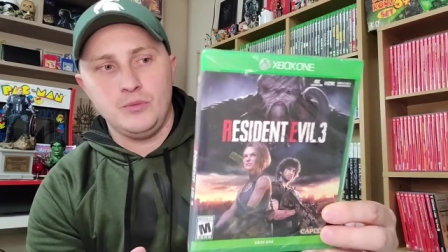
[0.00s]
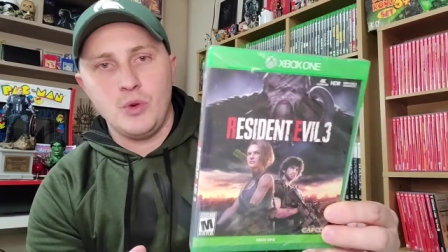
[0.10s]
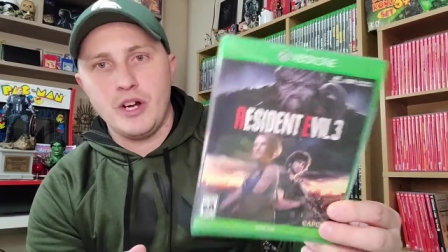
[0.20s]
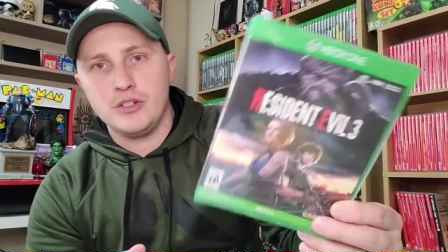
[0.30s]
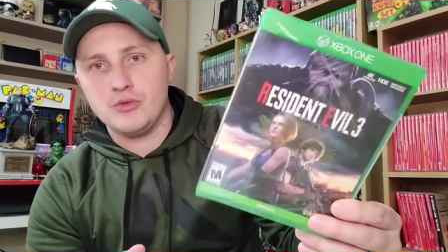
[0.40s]

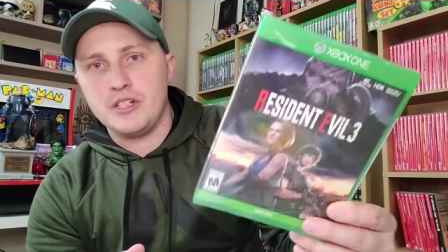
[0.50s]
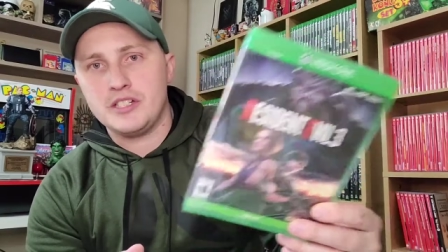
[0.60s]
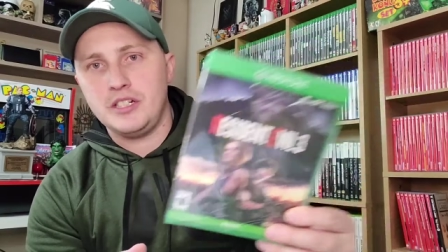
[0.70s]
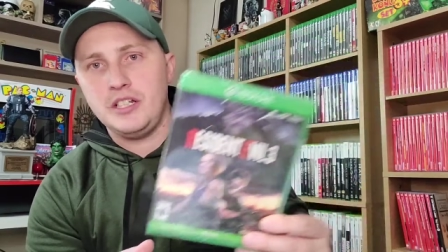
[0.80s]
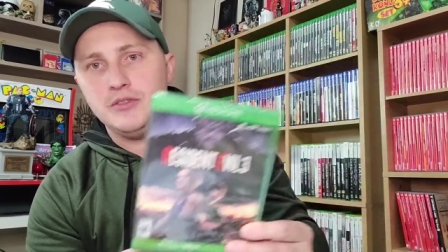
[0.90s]
whereas
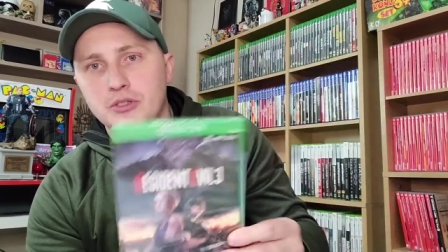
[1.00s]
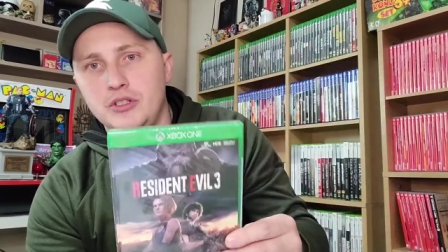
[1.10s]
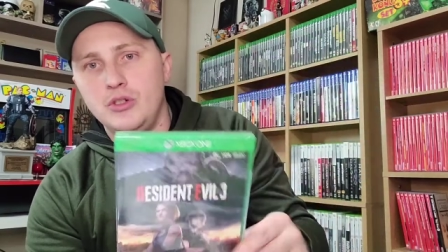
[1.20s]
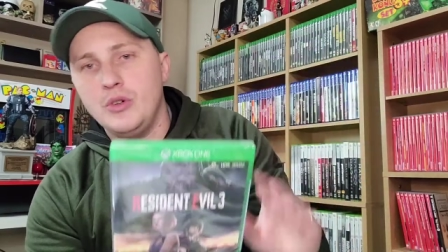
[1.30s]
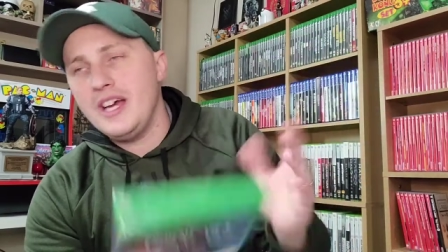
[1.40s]
Resident Evil
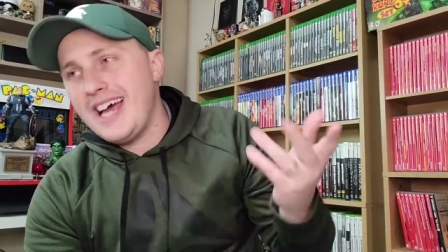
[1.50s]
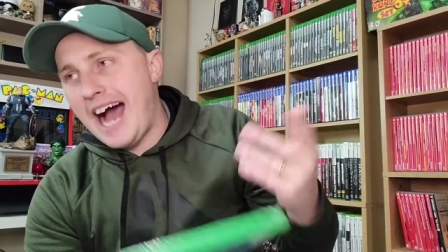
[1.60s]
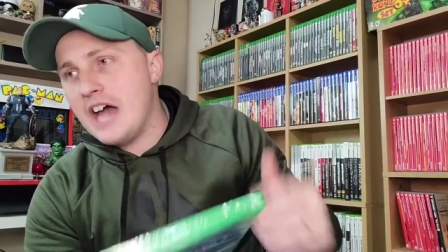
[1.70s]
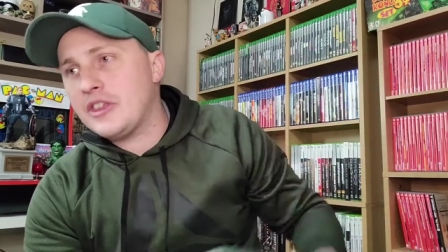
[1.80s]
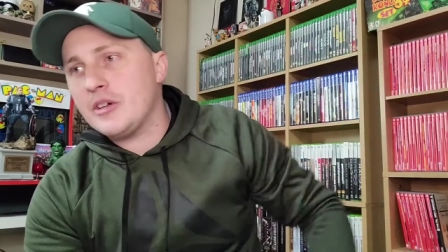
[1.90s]
2,
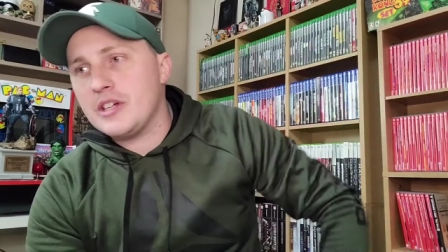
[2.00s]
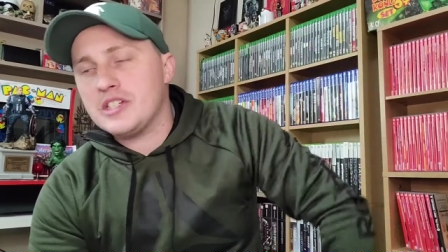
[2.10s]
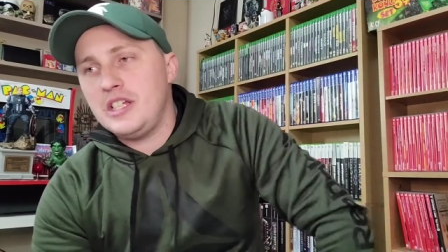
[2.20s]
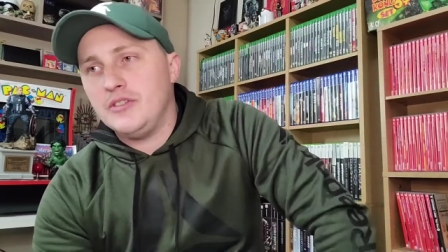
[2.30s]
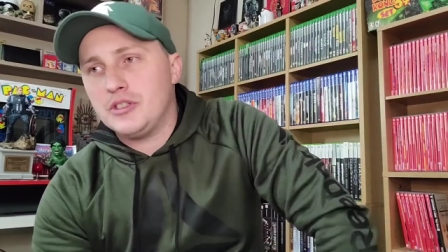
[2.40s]
I think
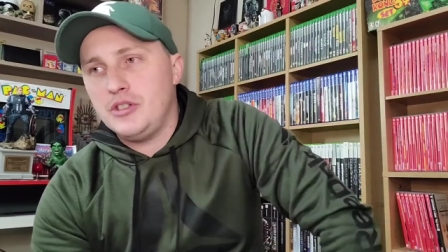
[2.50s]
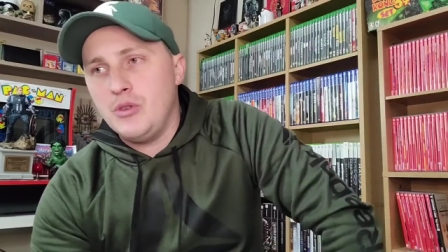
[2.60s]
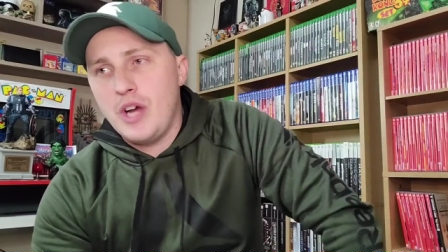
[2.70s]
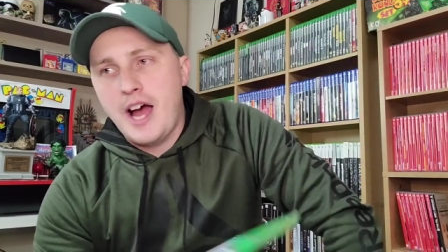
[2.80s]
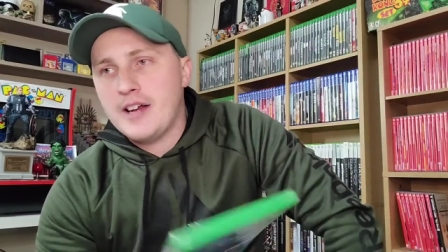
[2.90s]
Resident Evil
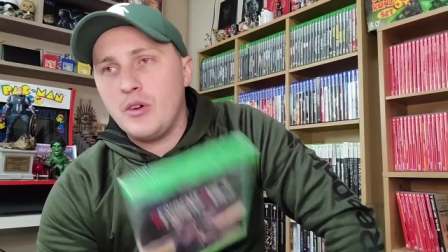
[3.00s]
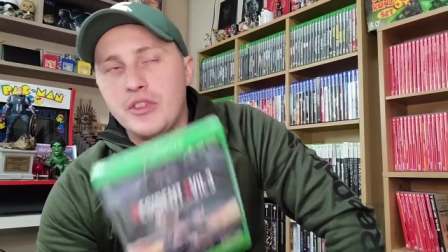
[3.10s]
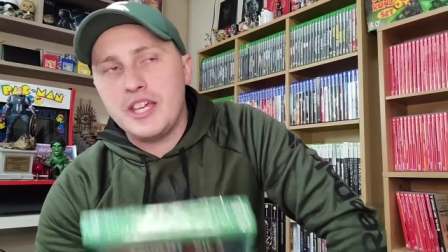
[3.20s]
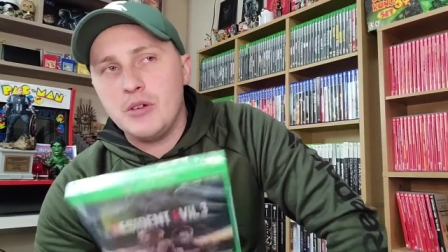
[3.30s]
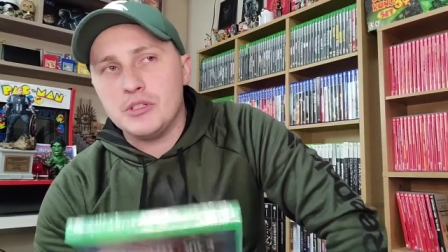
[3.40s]
2, I don't
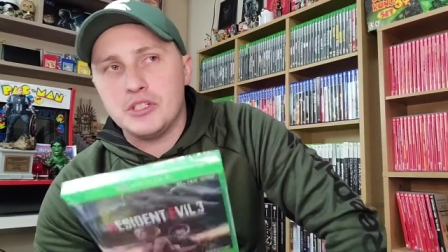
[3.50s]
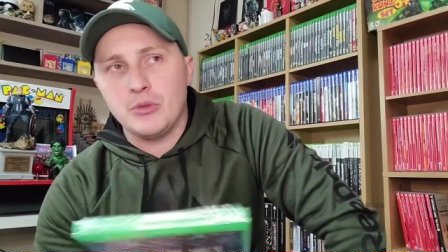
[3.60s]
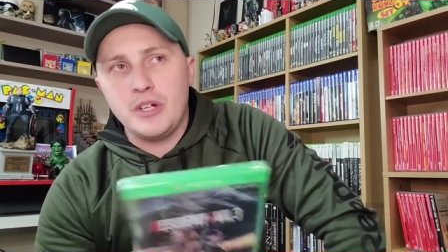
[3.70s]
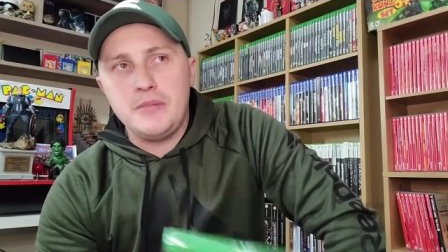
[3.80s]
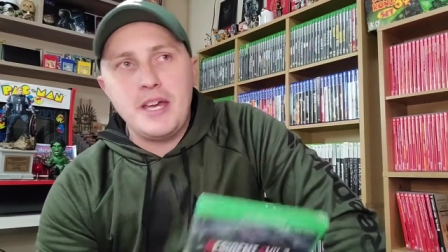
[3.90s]
think it was
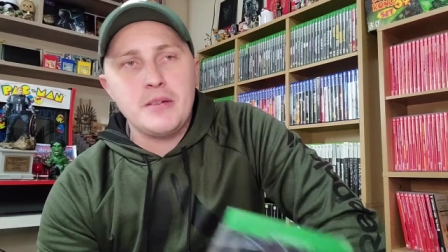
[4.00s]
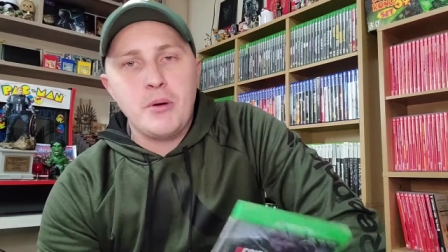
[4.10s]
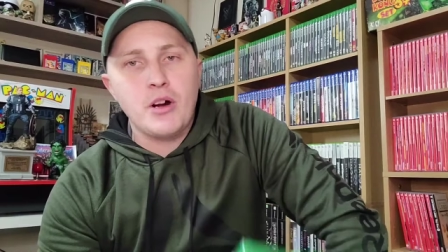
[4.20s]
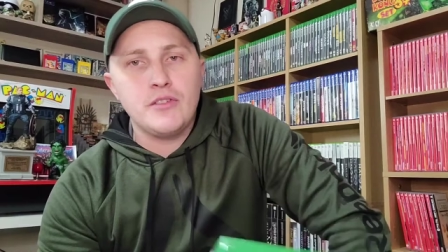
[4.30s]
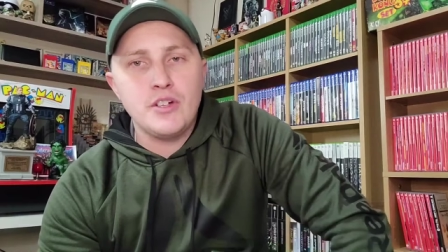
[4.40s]
the remake
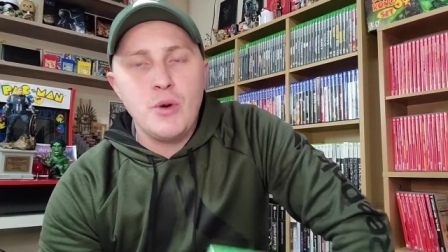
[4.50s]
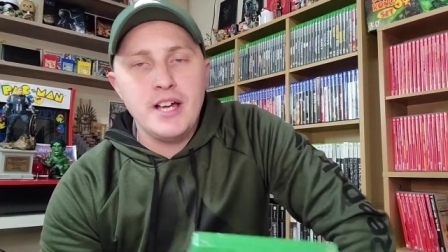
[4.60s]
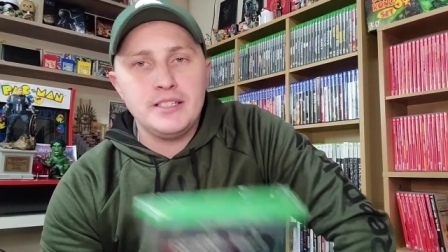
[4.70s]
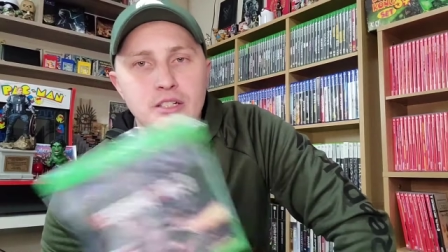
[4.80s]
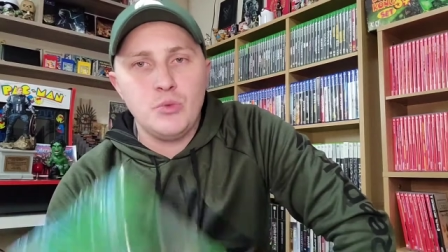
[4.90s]
part of it
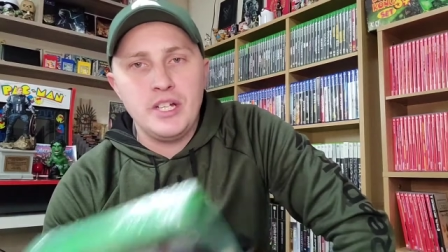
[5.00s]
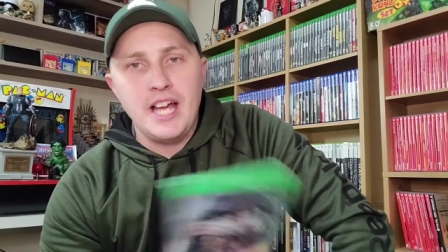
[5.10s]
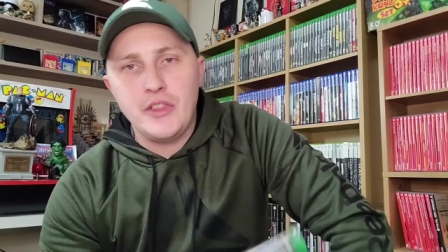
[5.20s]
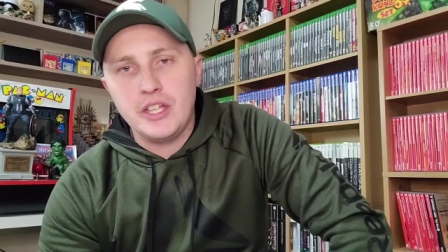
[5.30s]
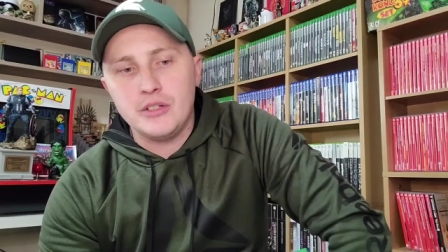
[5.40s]
why it didn't win.
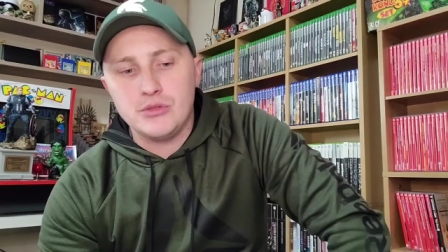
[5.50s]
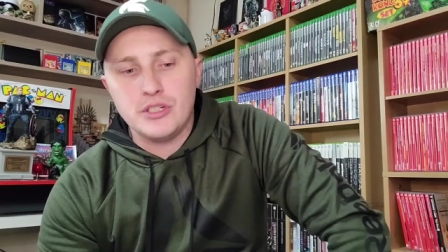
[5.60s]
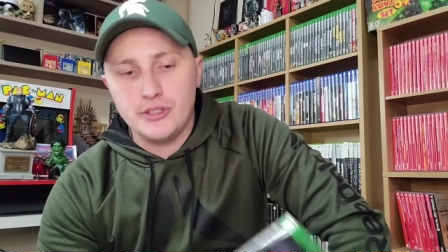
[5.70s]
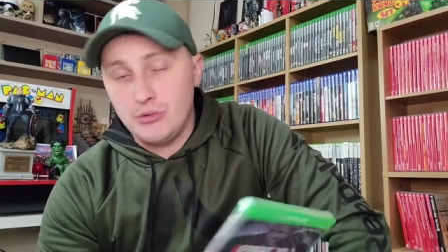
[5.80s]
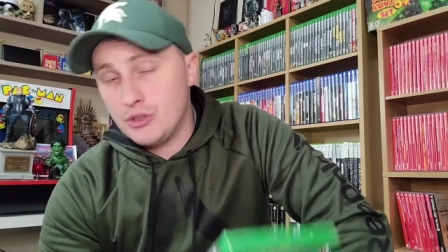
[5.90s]
I think it was
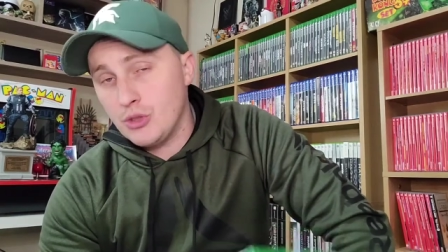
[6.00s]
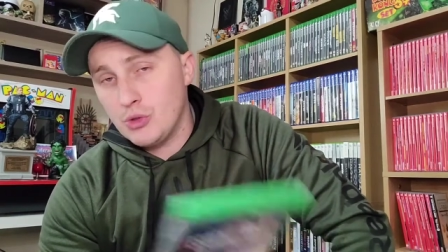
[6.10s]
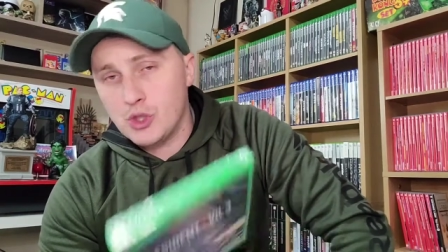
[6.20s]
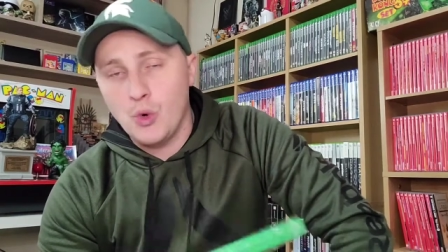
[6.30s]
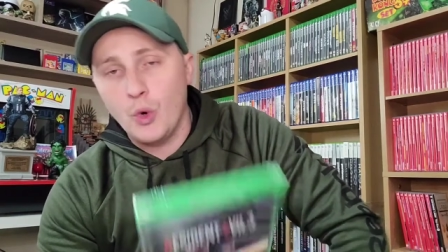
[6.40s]
because it was so
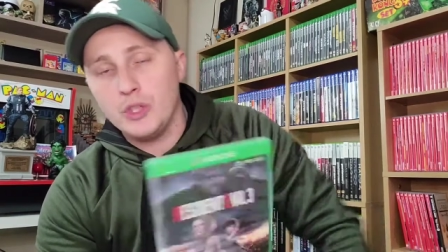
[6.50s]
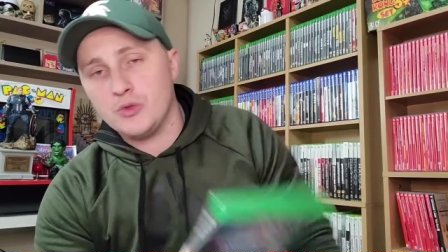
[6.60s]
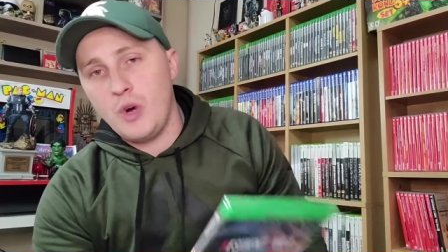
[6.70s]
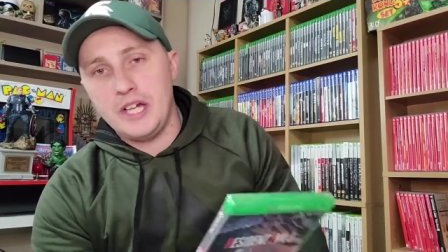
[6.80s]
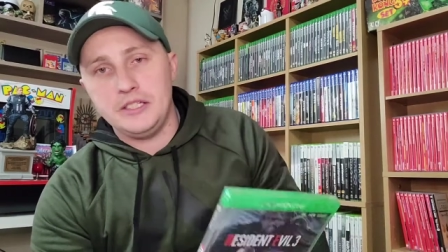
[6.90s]
short,
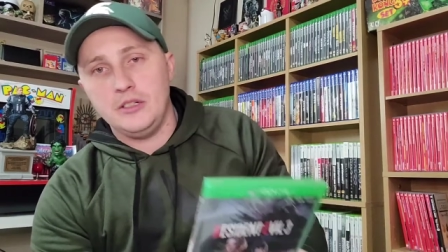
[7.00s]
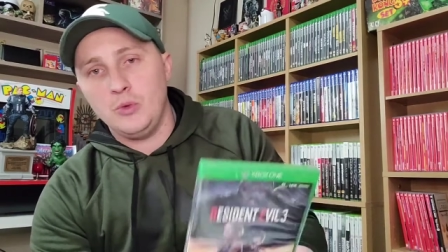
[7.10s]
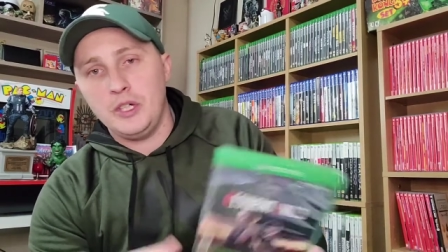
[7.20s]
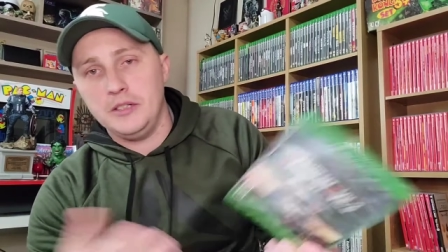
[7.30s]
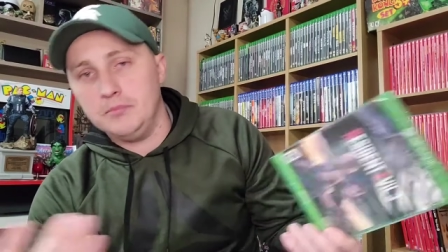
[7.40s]
is why it didn't
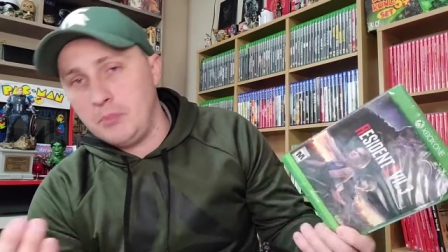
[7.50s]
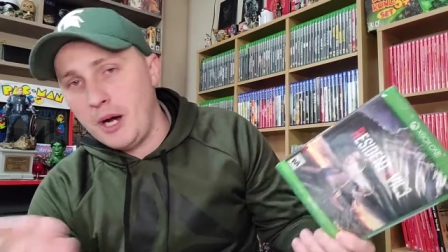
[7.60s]
win.